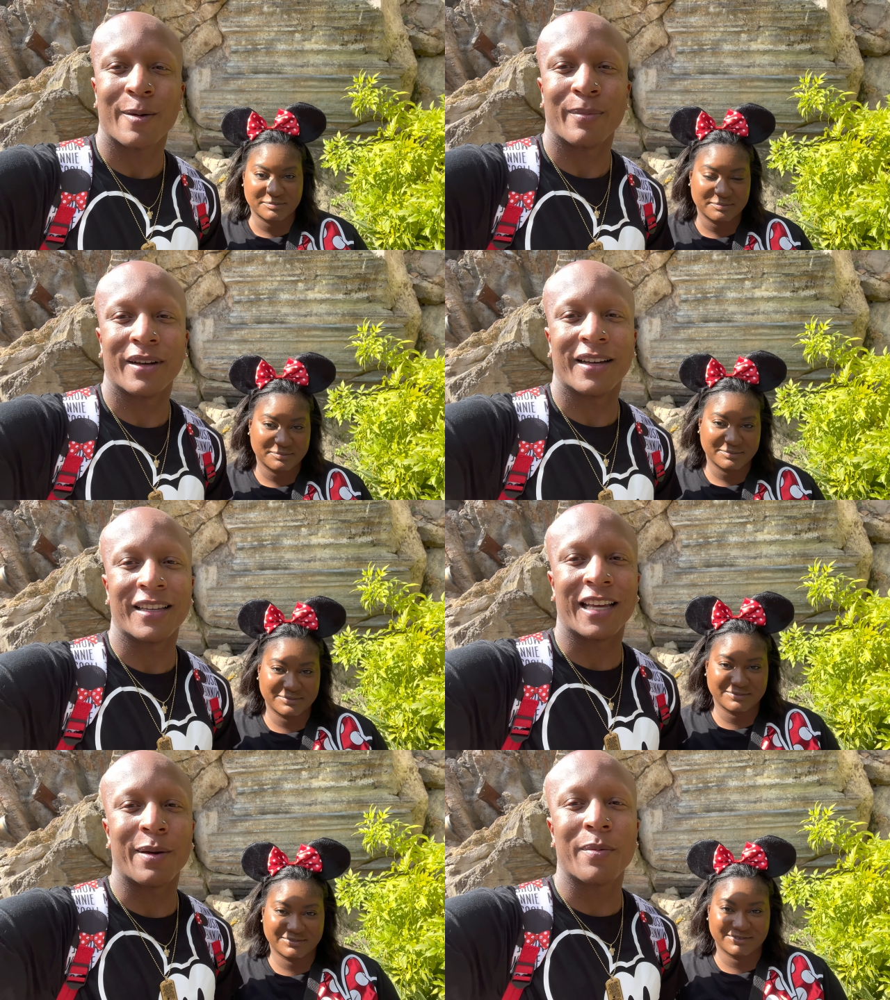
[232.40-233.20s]
Speaker 1: But
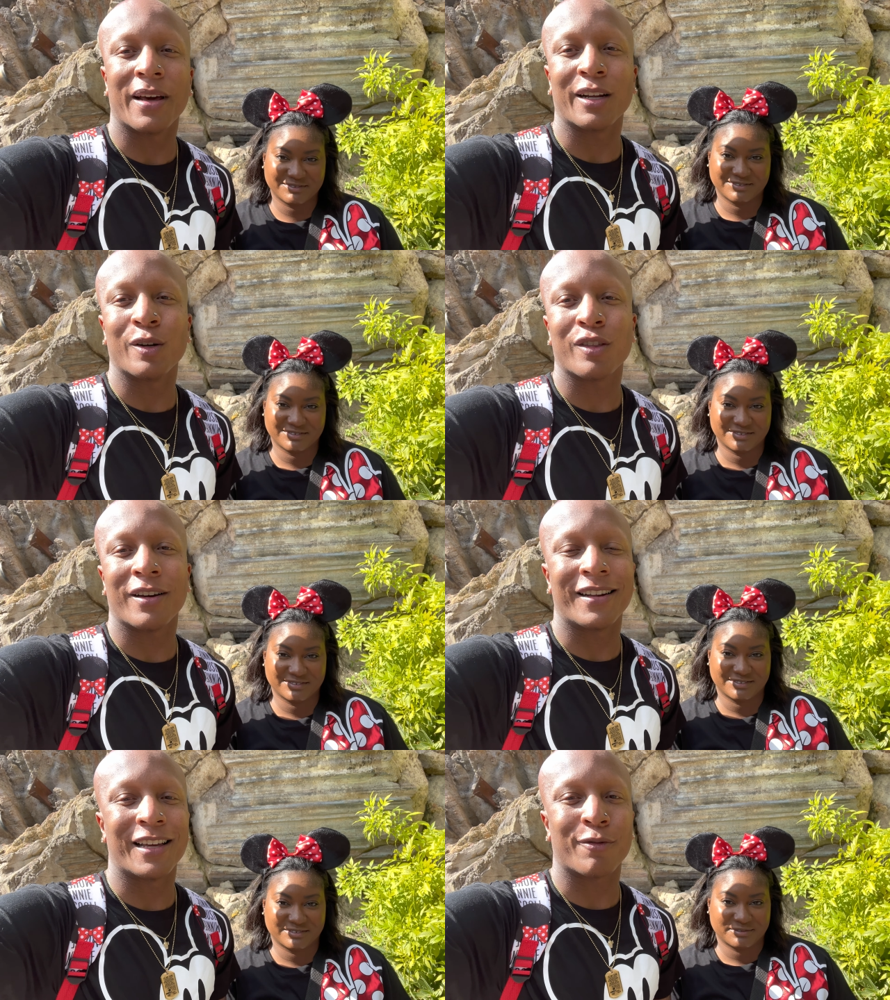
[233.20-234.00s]
yeah, gotta go
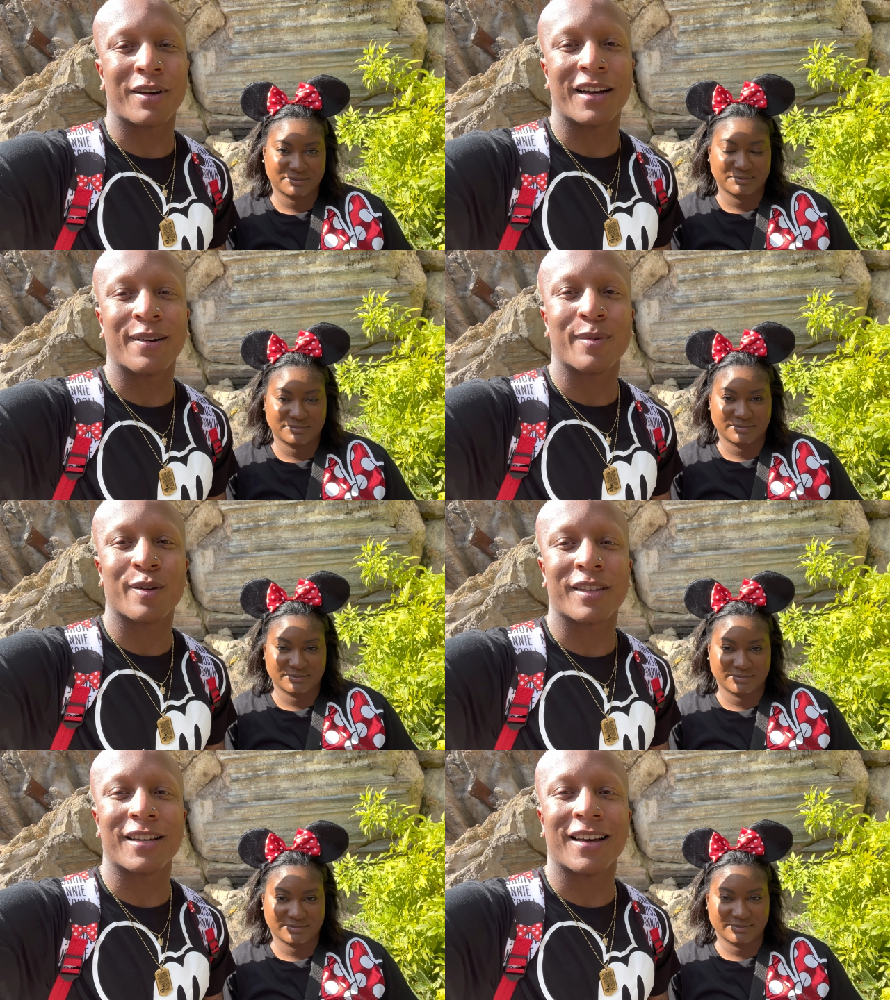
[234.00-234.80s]
try and that's ride. we are gonna
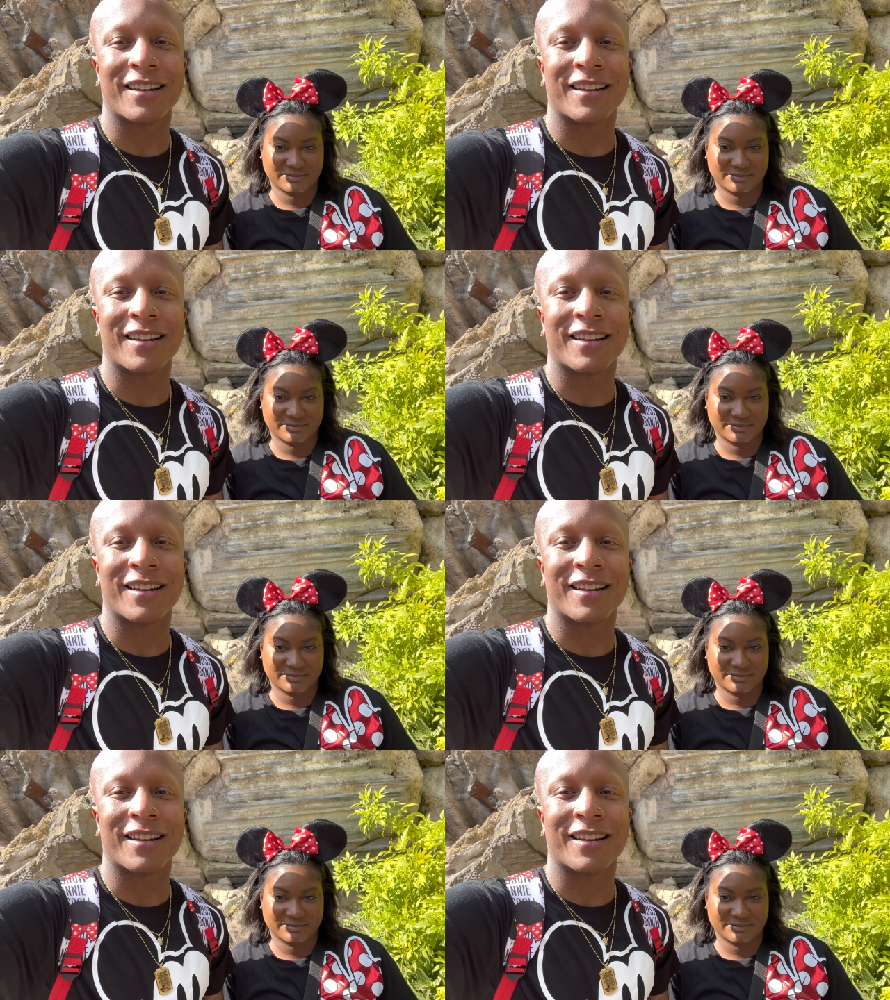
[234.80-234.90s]
see y'all